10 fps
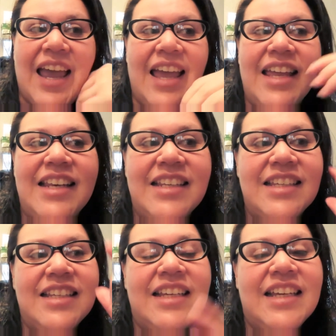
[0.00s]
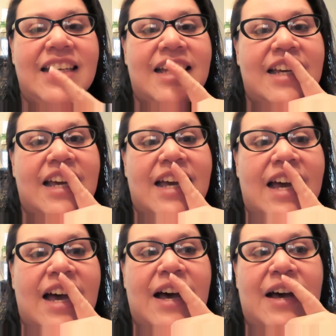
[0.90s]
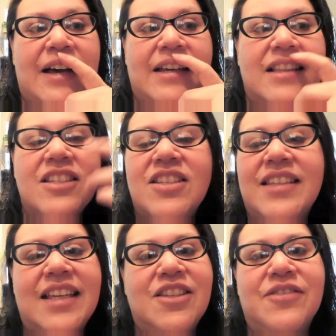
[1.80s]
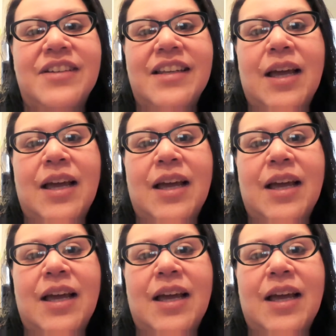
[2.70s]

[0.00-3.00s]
and let's just get to it.